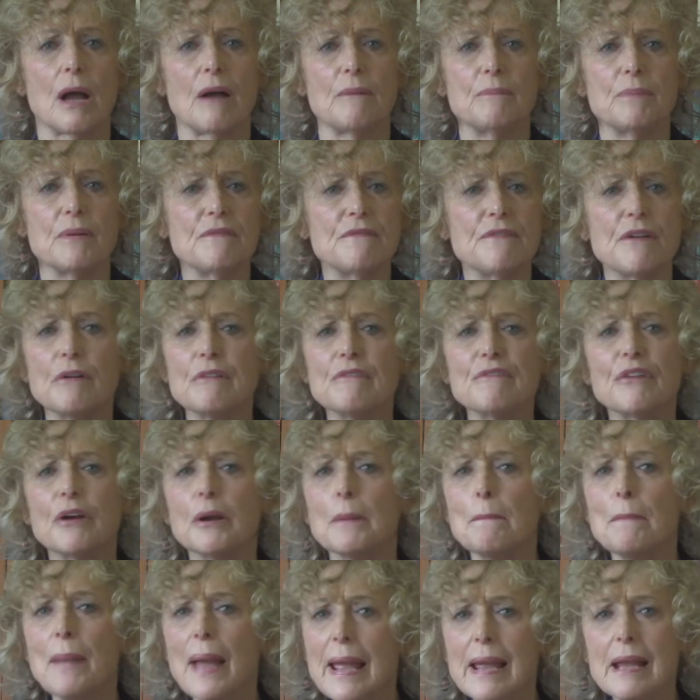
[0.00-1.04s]
have been very,
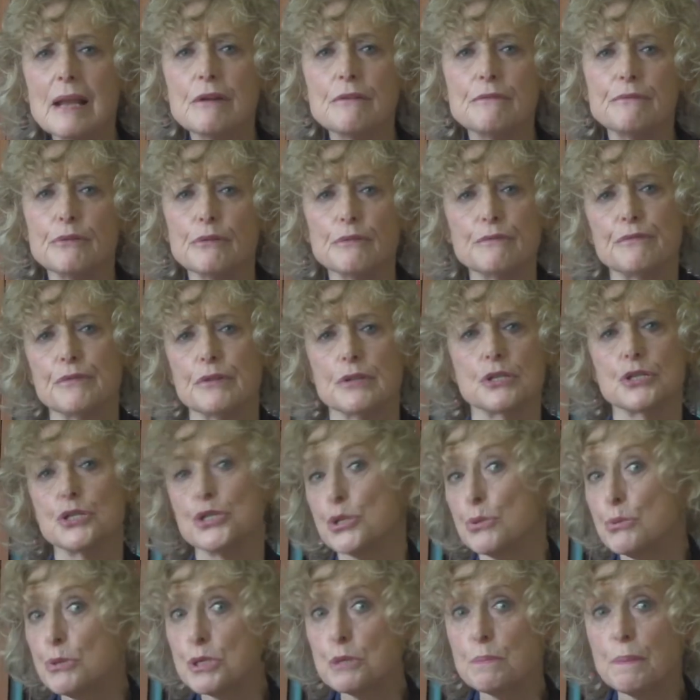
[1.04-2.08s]
very painful for the
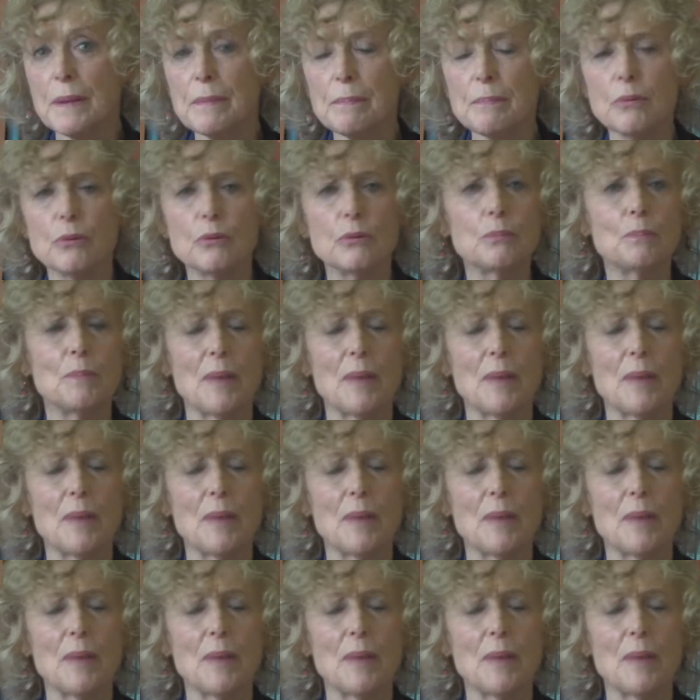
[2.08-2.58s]
Jewish people,